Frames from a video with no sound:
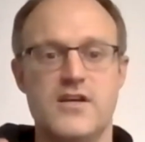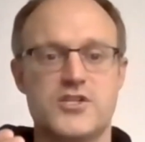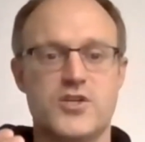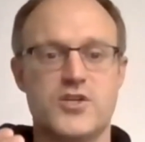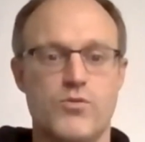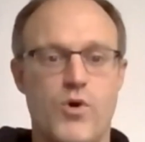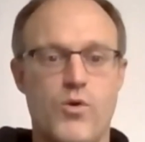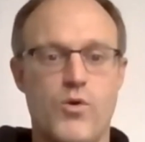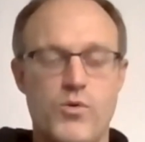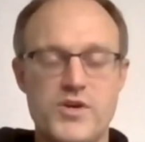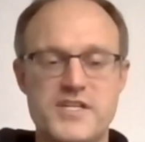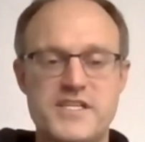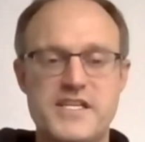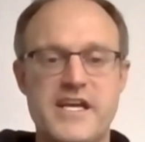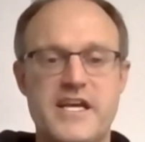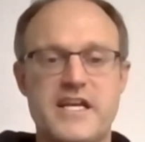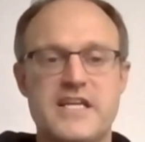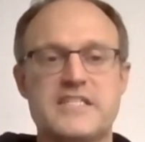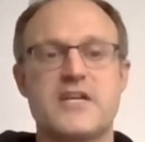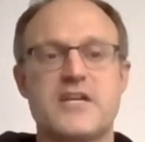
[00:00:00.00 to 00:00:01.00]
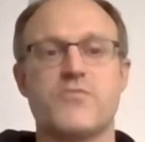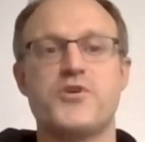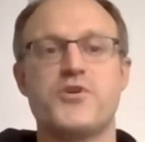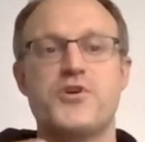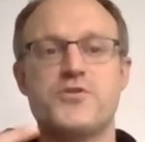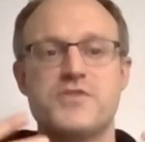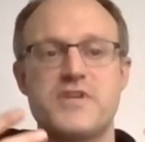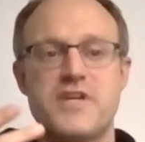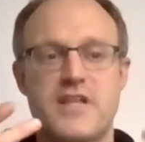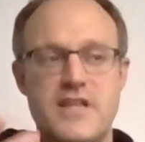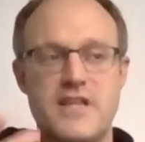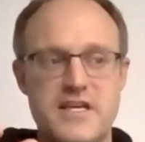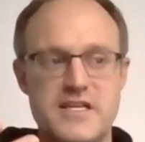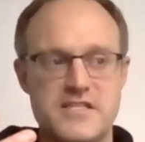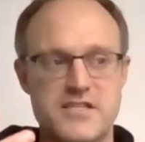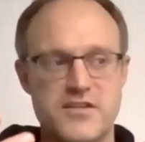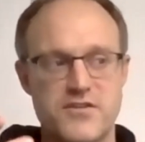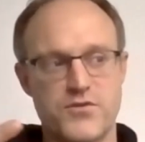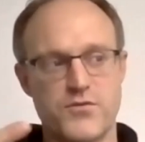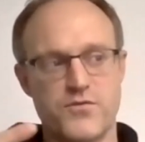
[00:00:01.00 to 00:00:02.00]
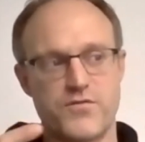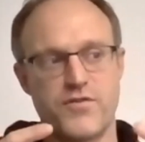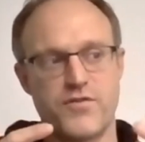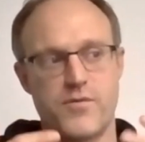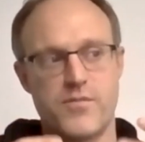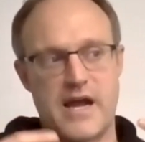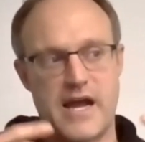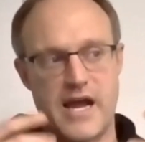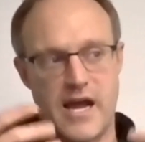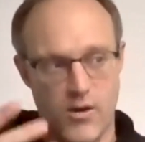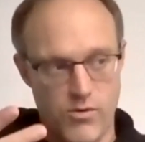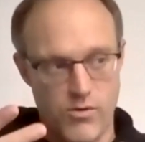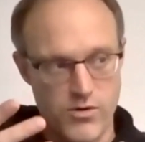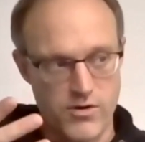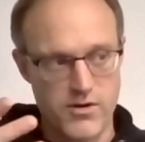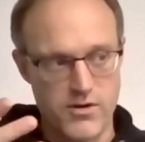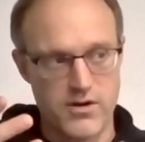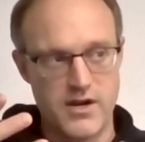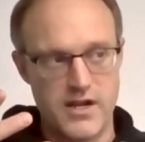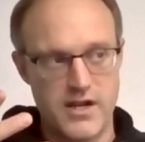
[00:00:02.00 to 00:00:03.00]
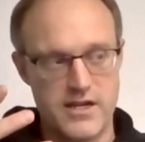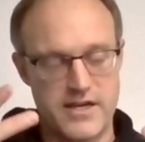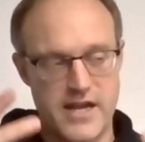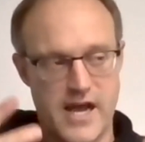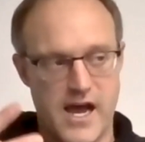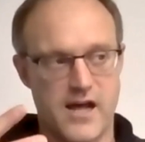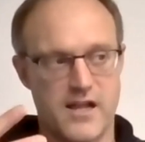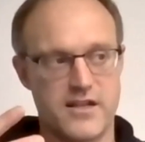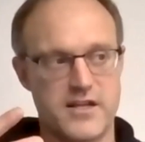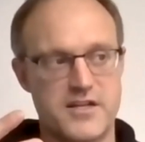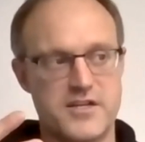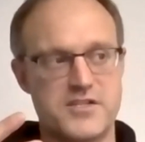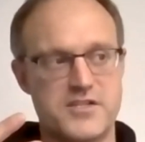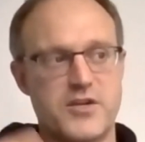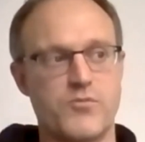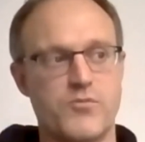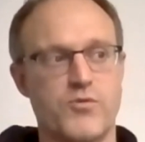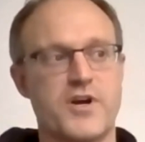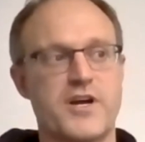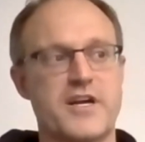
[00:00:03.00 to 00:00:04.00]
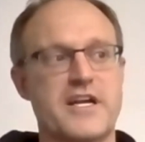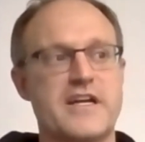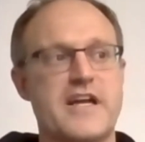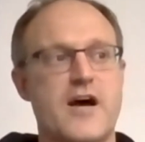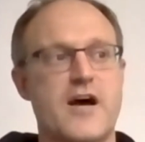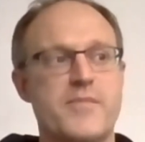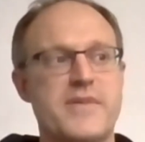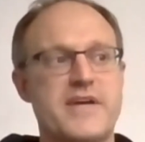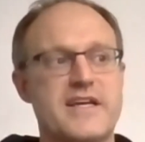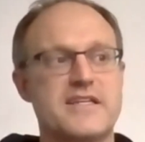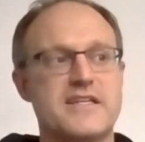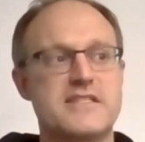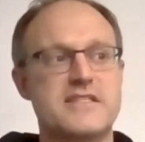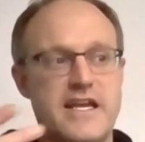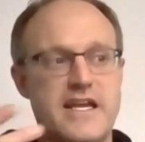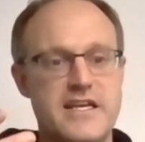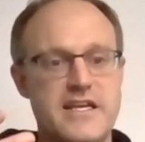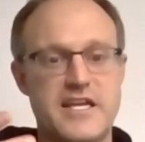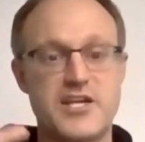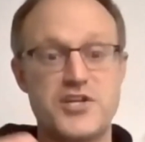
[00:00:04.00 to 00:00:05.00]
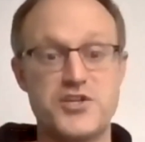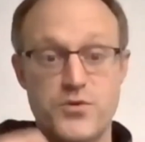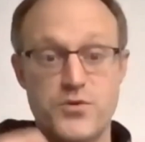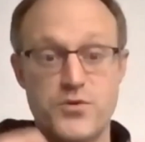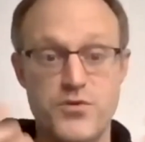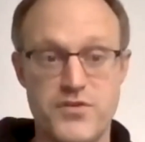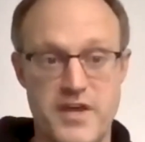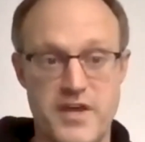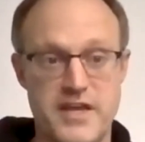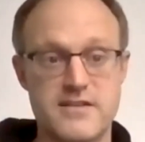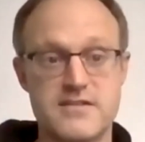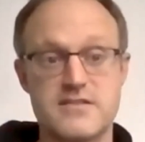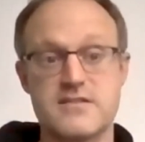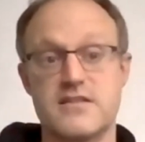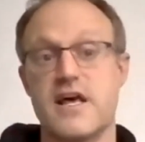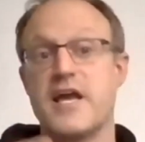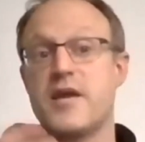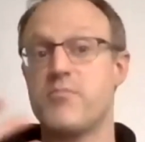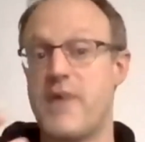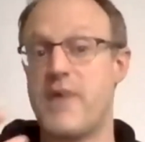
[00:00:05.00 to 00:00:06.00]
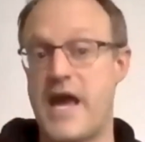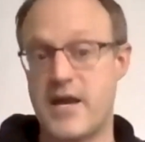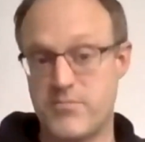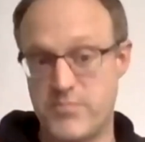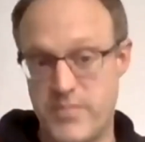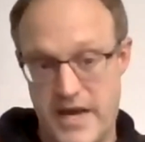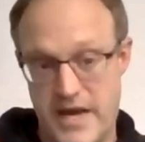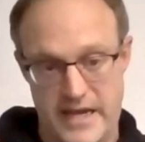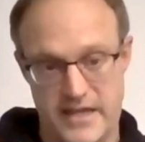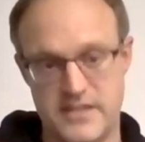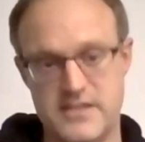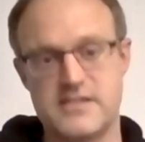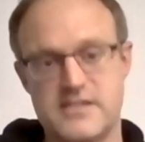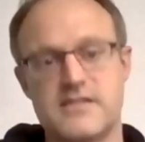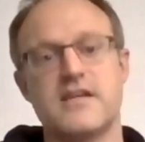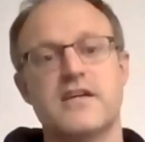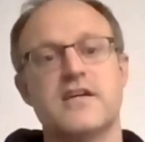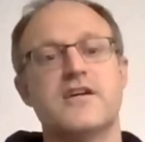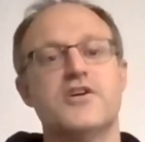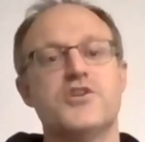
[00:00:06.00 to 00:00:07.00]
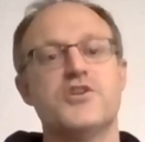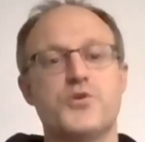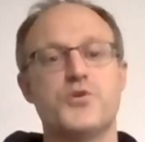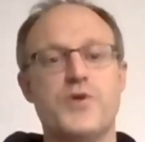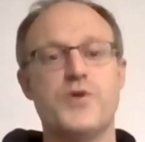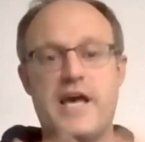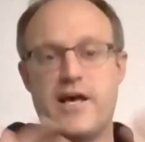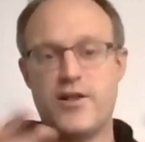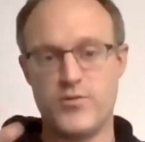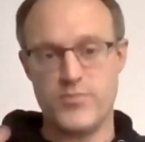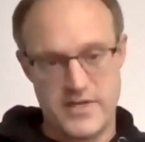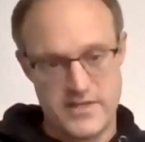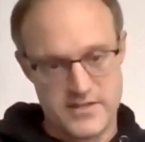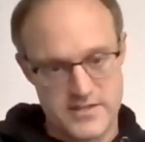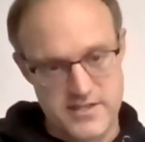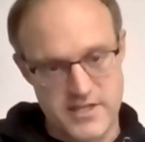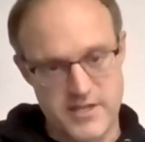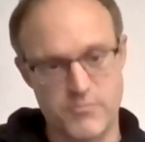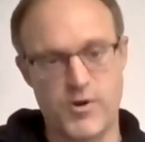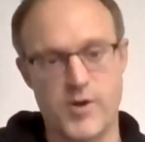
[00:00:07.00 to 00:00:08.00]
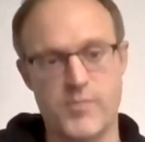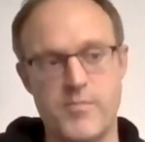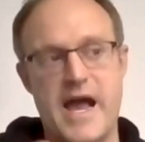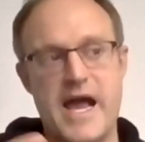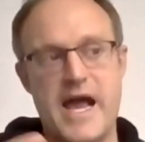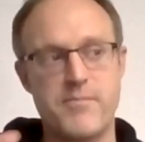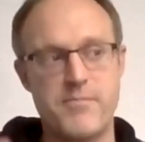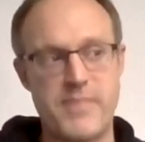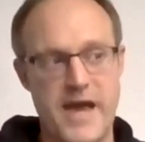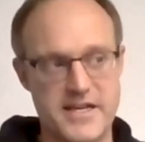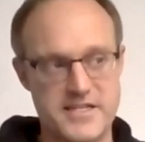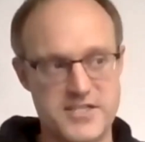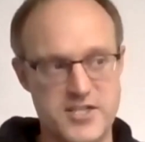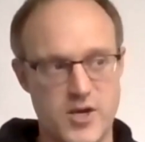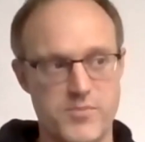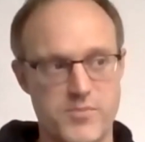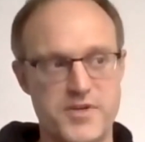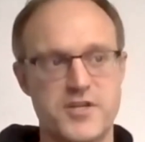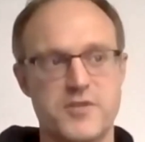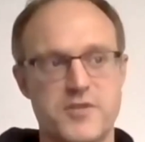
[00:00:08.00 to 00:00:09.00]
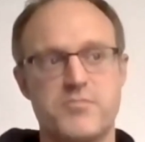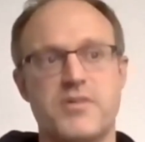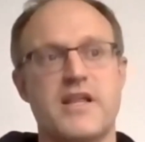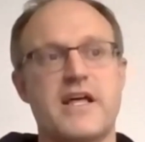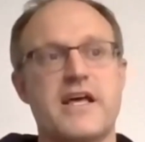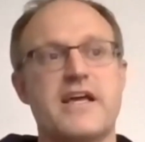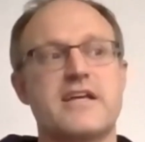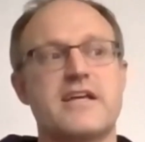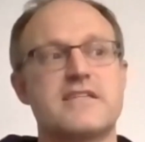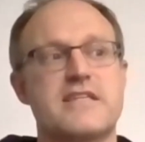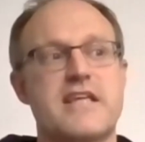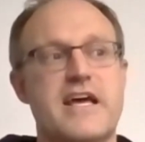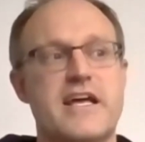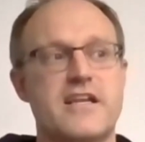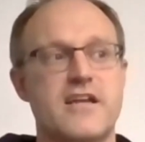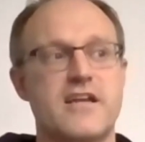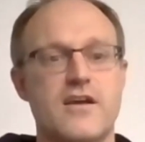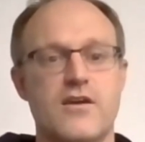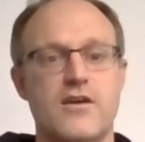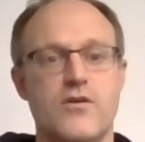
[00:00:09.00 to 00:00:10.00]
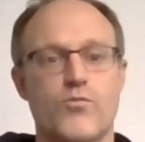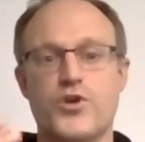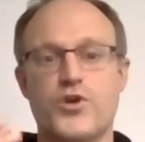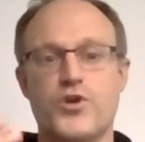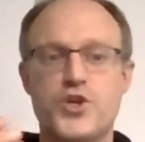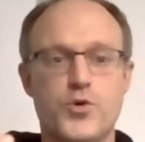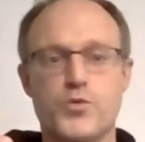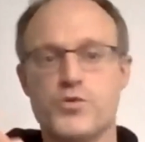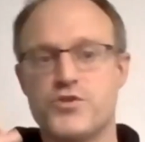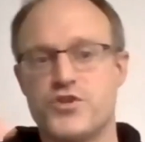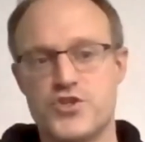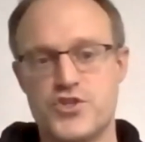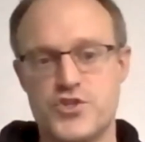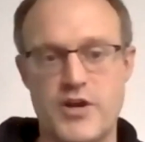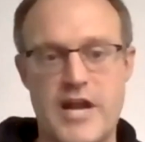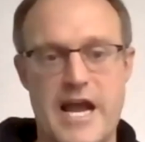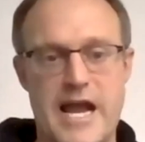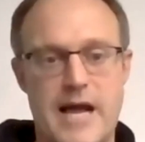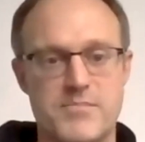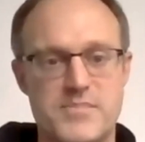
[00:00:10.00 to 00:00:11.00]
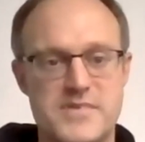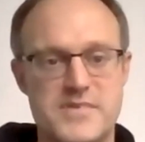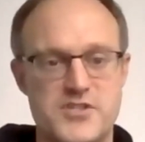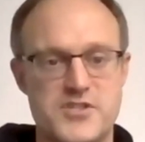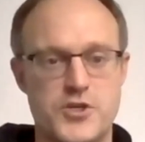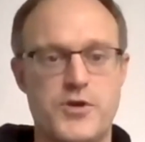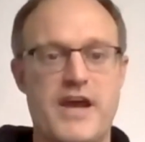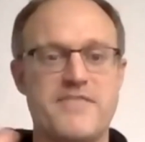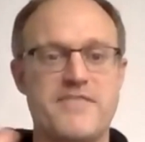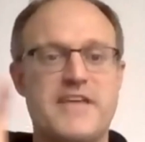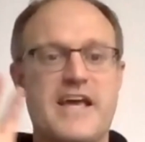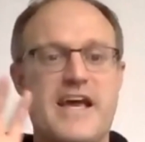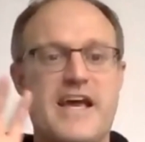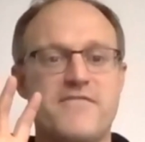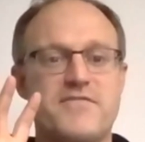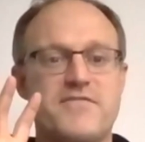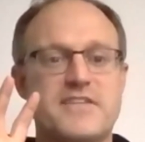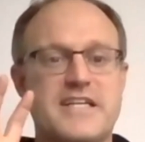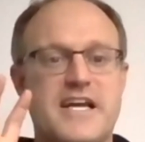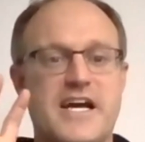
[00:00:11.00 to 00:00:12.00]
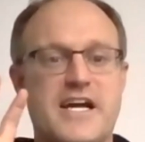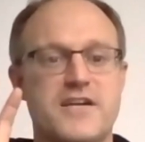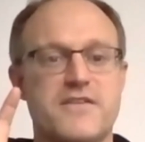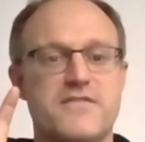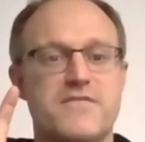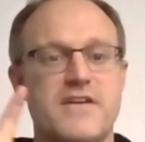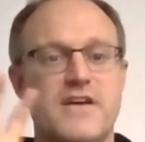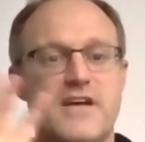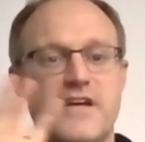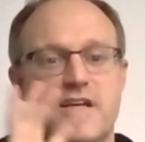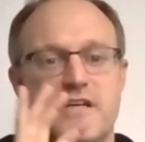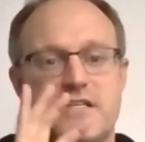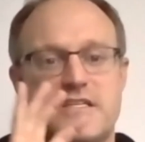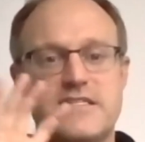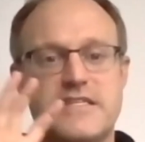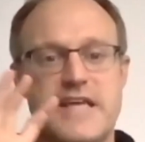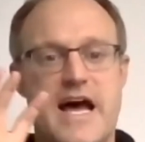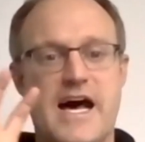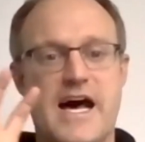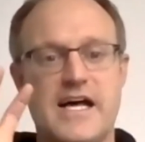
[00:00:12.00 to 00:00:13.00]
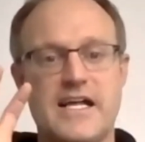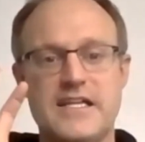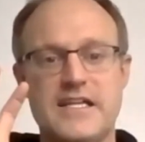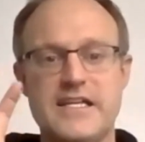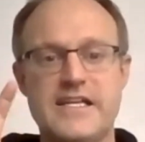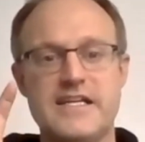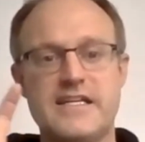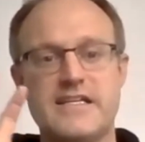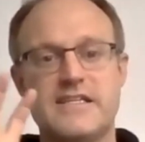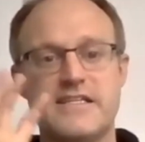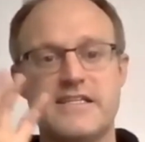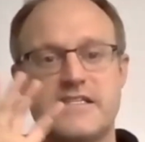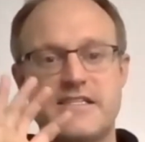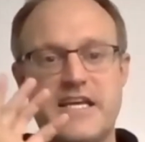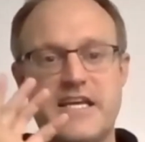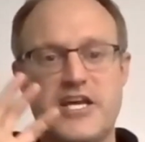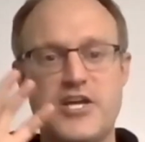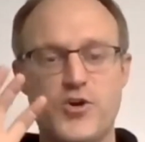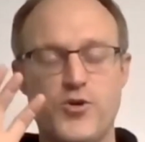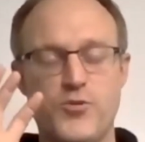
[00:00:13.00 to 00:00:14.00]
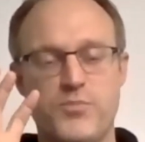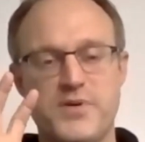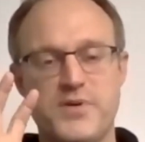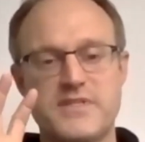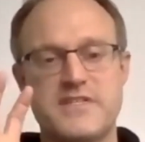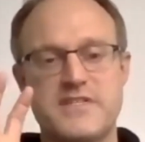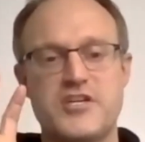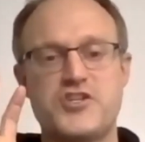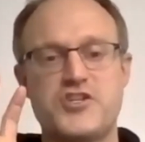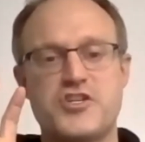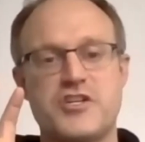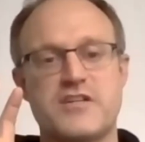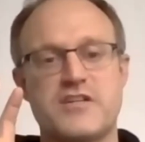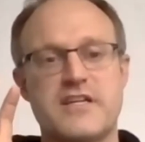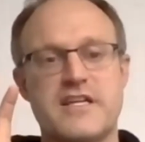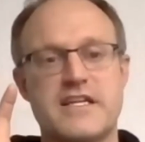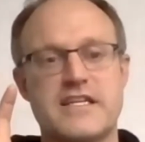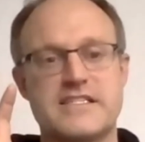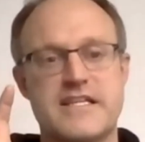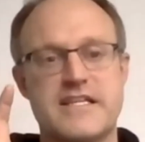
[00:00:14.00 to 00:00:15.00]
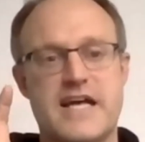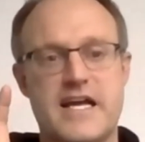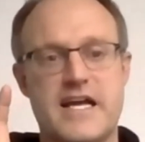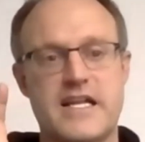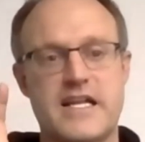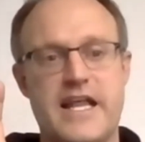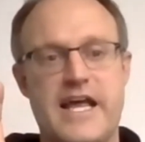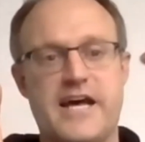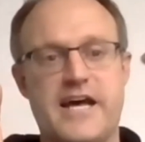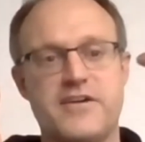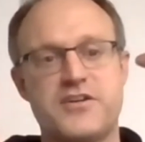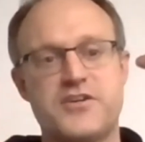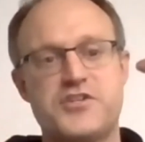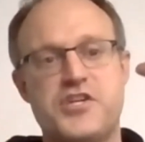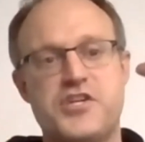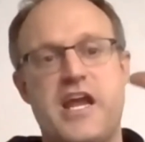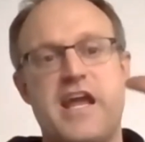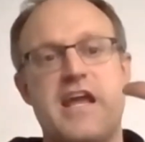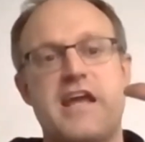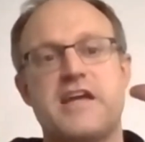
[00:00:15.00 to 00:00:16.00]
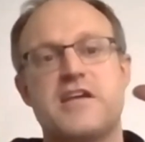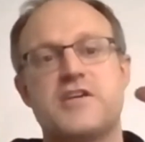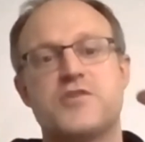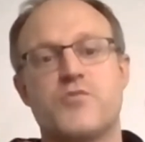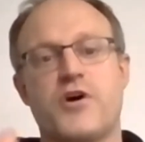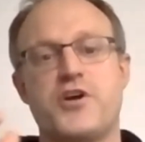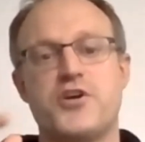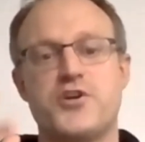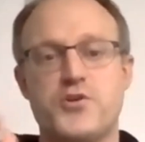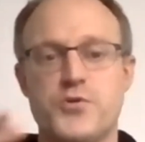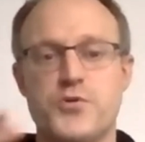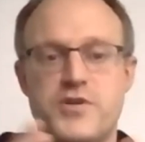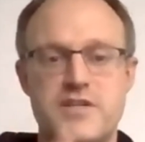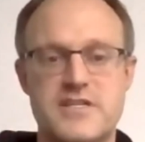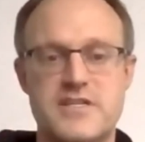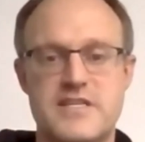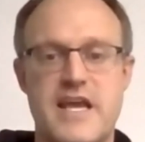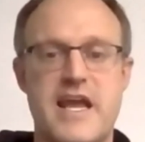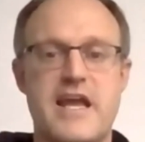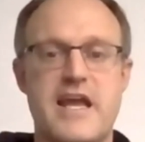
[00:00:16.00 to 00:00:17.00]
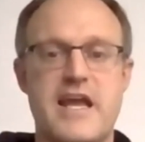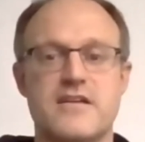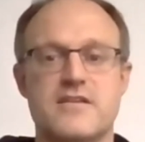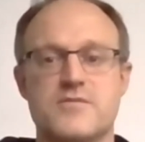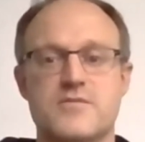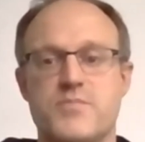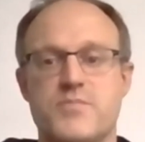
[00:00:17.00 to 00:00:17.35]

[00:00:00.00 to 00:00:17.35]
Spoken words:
So what we're seeing is that we're using this, and from our knowledge, that we're going to now be extending to things like backpacks, to helmets. And where backpacks come into play is that, what do you do with the straps? So you have to have this kind of solid single position that is not allowed to change while you're doing the scans.